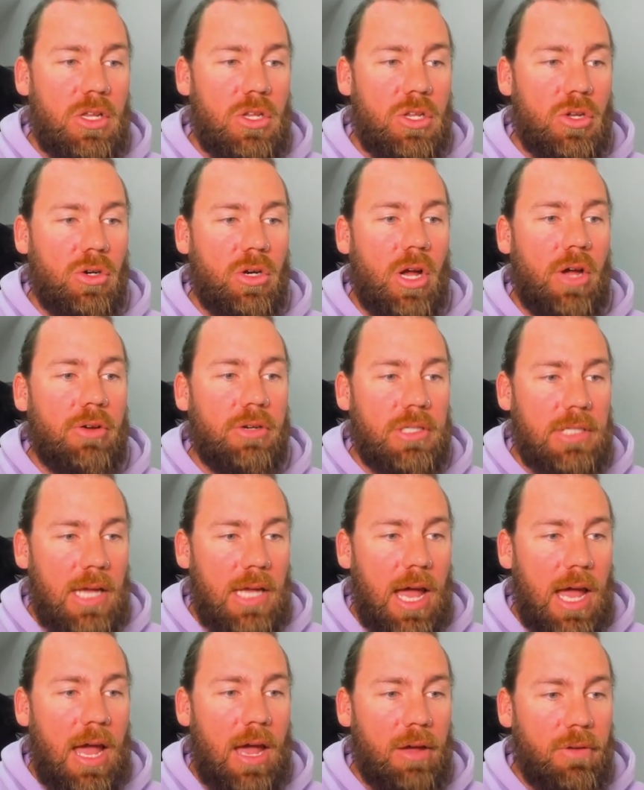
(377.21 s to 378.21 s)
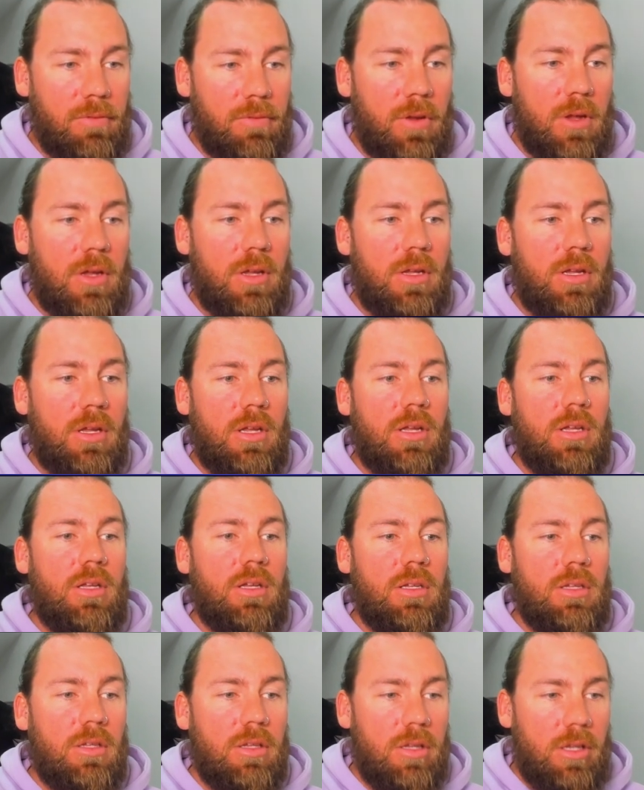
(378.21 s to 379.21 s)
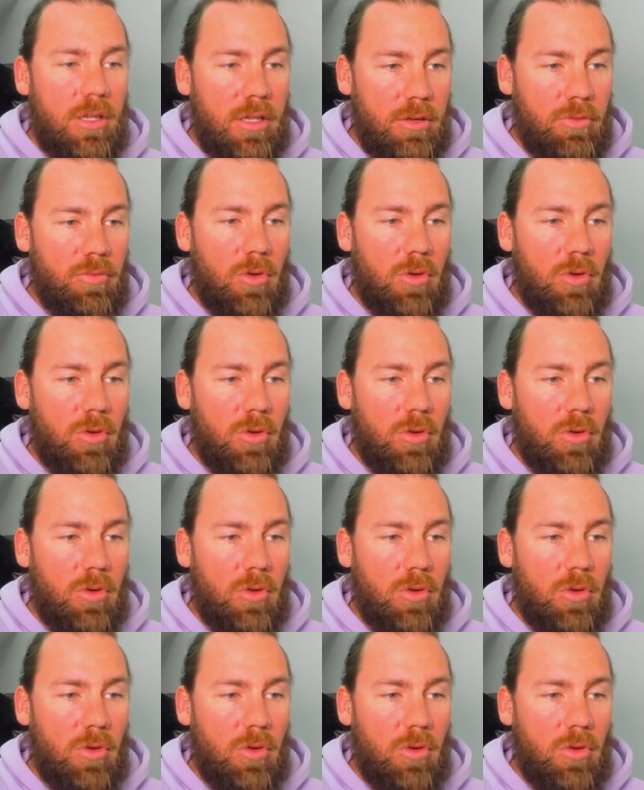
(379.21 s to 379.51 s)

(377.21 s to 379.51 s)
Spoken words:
You're going to have the